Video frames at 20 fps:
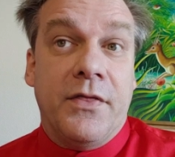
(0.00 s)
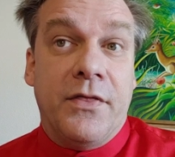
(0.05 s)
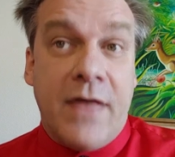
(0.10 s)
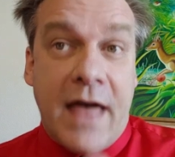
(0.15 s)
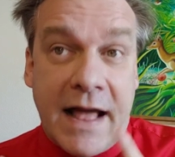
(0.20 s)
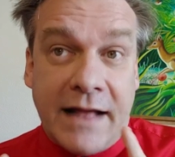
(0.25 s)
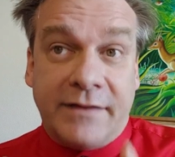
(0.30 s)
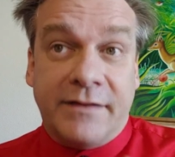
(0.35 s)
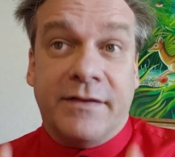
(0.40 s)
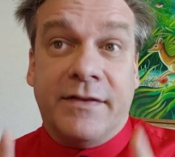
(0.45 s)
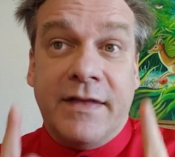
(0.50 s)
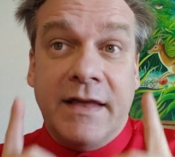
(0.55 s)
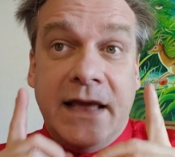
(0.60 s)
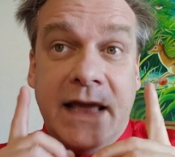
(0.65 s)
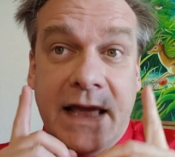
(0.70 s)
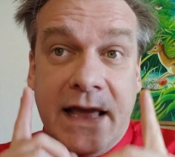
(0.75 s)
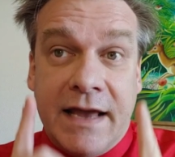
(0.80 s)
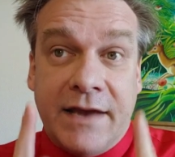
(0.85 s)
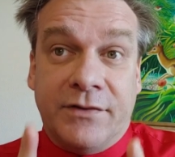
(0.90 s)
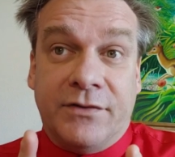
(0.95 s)
That's
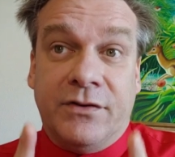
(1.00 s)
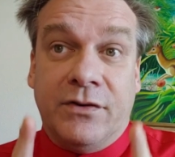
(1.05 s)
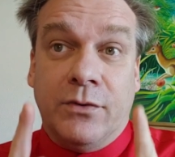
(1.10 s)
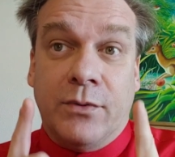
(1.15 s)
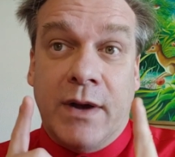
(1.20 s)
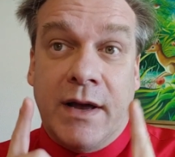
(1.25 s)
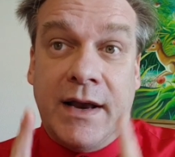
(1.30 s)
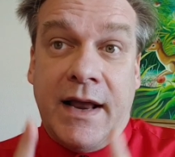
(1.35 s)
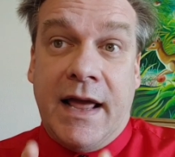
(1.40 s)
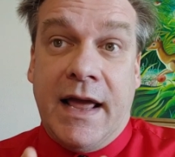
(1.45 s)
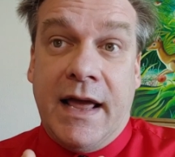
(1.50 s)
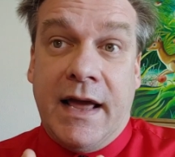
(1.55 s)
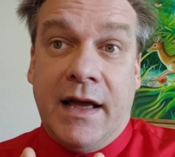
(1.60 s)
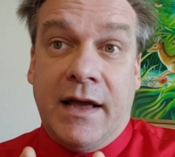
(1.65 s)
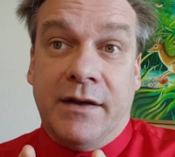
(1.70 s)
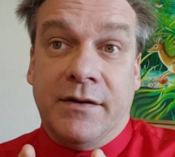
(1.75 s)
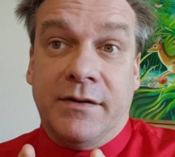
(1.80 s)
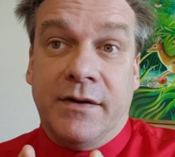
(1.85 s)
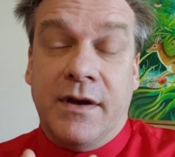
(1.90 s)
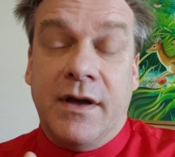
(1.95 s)
the issue at hand.